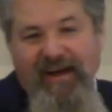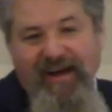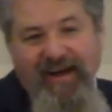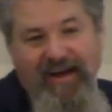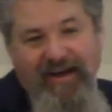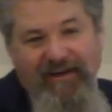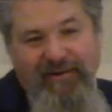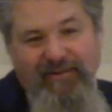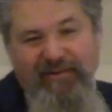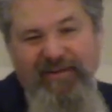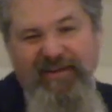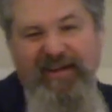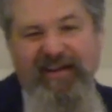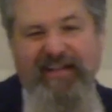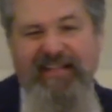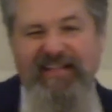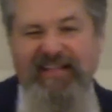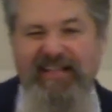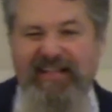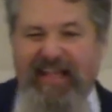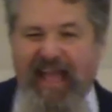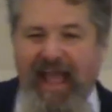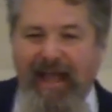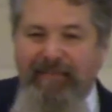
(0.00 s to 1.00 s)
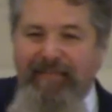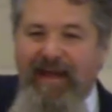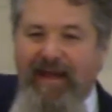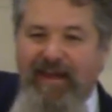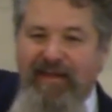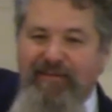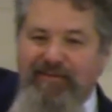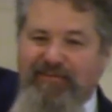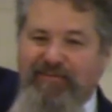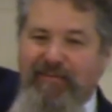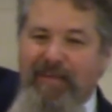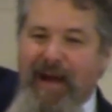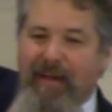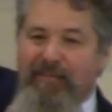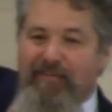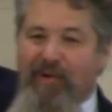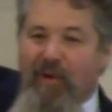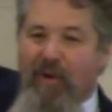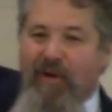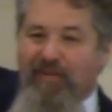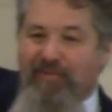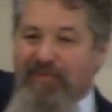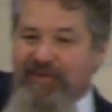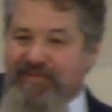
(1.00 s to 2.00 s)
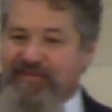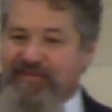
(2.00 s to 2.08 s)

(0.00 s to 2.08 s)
uh, came down. He was from up north